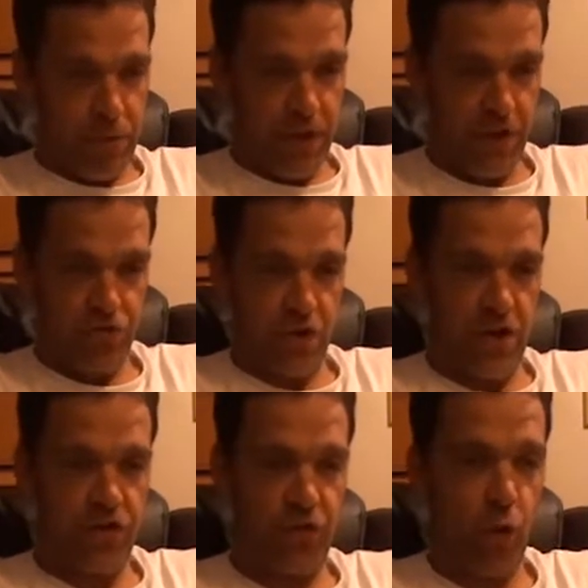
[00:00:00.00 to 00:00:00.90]
it
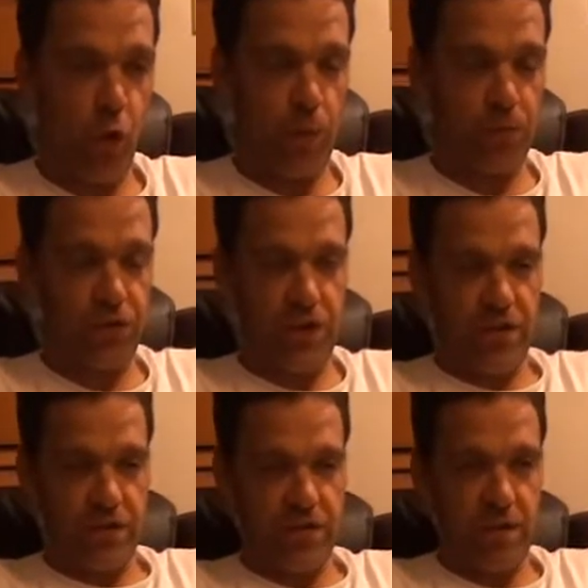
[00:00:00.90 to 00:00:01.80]
transforms
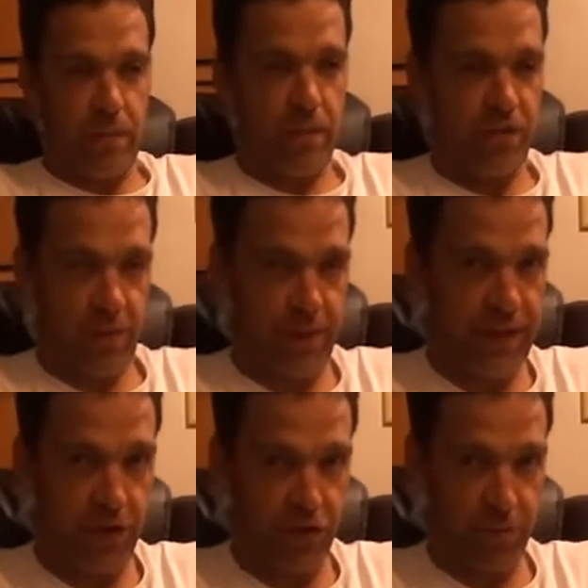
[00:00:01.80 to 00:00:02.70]
into something
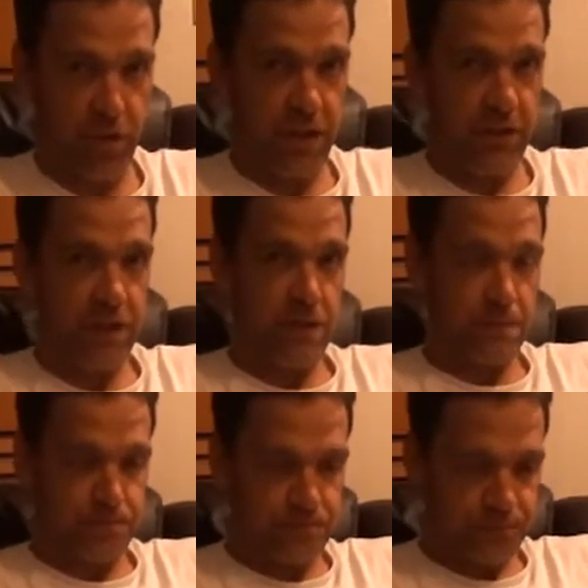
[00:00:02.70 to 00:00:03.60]
else completely.
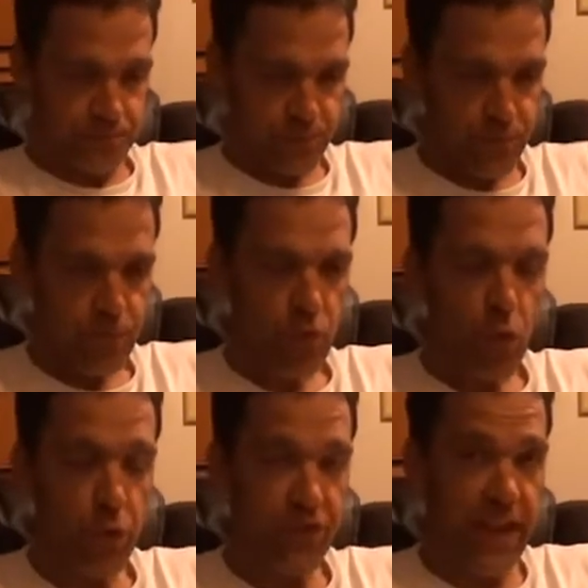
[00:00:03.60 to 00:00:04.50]

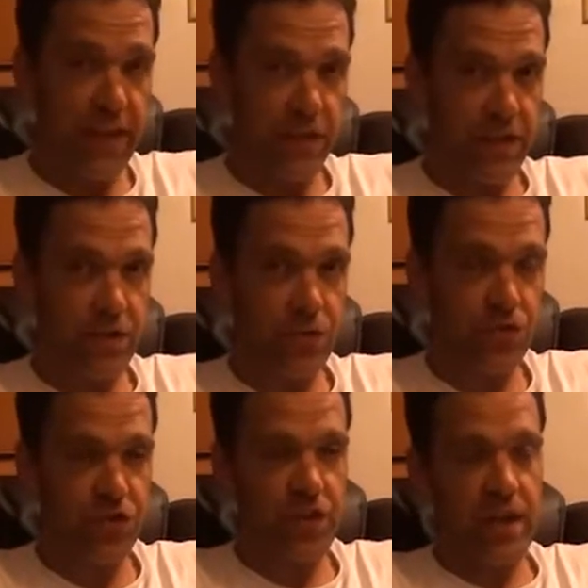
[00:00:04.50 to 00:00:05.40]
With daily
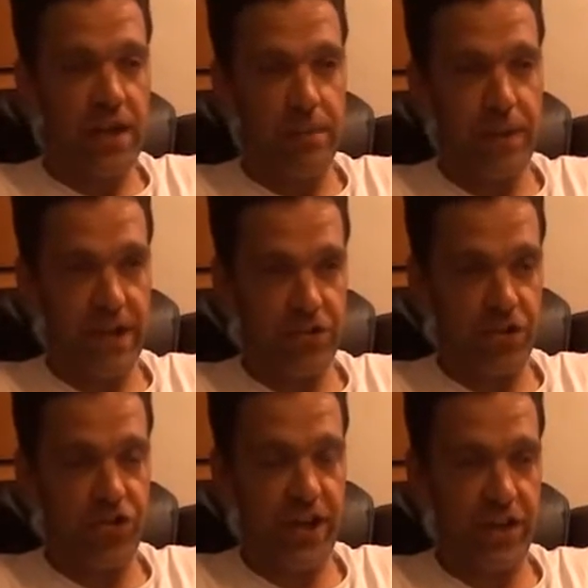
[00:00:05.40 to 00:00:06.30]
use, it begins to
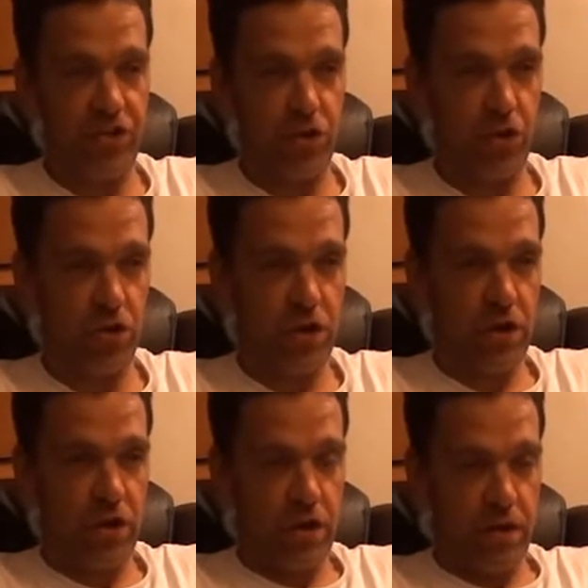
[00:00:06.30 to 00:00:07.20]
change your
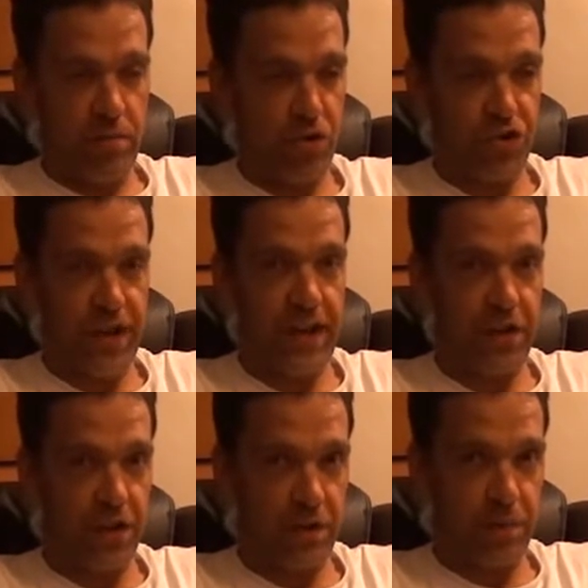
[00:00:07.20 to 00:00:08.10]

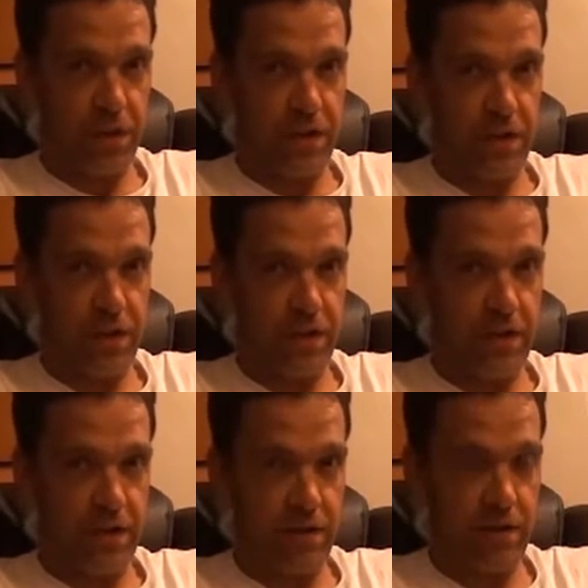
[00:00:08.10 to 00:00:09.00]
personality completely,
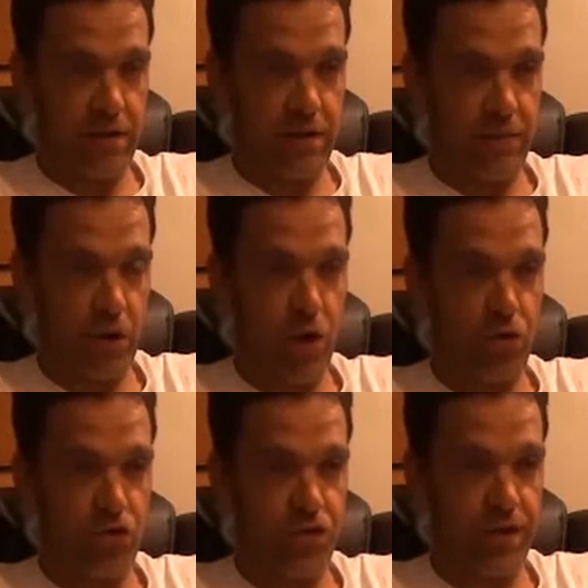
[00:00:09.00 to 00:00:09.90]

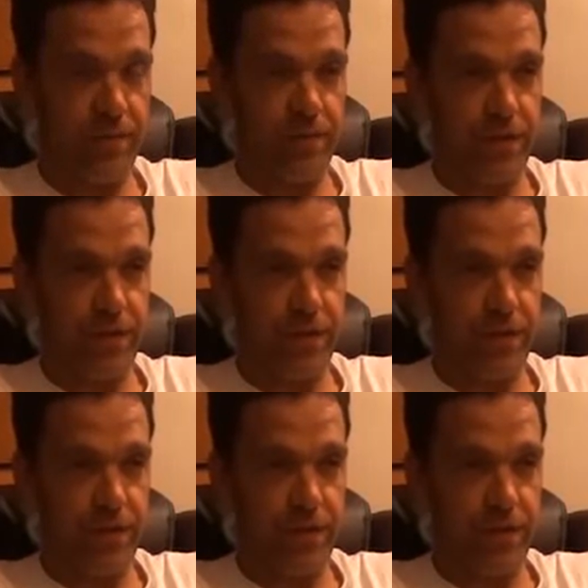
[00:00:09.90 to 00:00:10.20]
alters it.